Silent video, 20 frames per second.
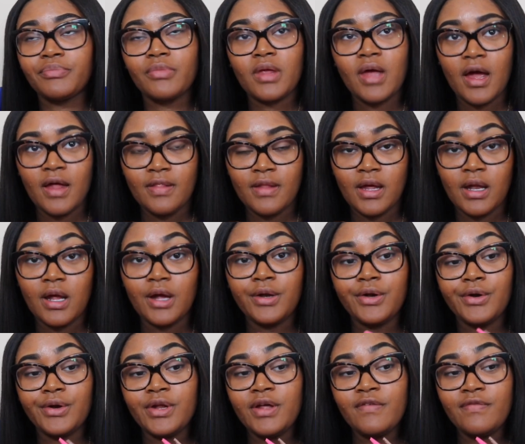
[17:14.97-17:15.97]
And then
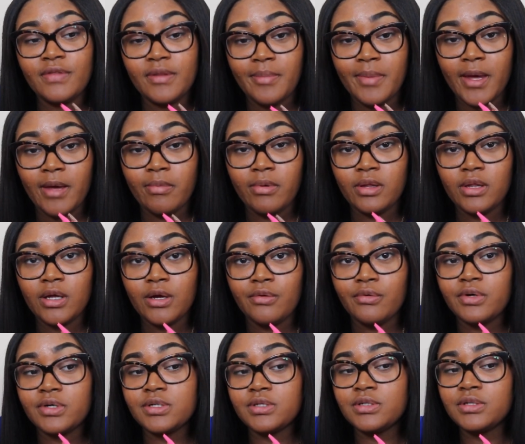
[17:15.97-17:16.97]
underneath the baby there
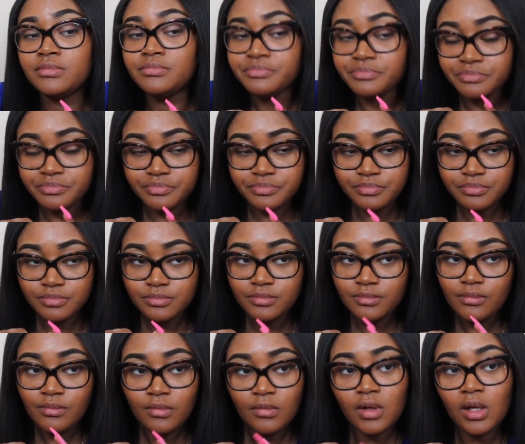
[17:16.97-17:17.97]
was
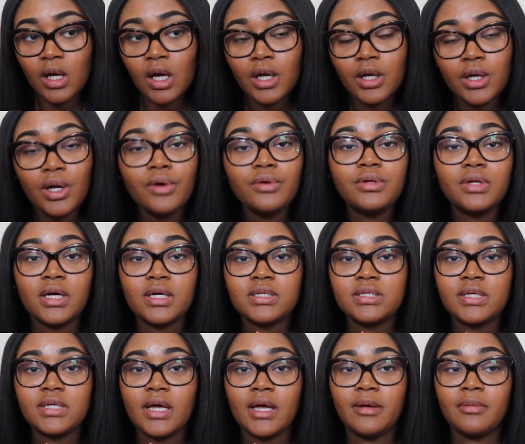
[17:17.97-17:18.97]
a note that
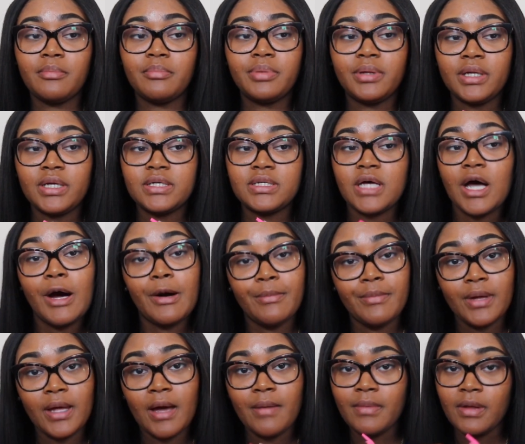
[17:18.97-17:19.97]
said, please help
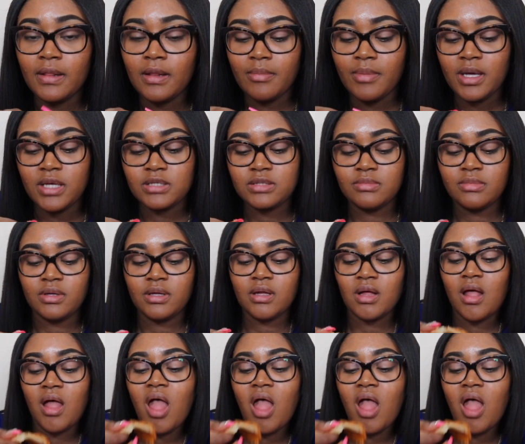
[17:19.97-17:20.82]
me, I'm in the basement.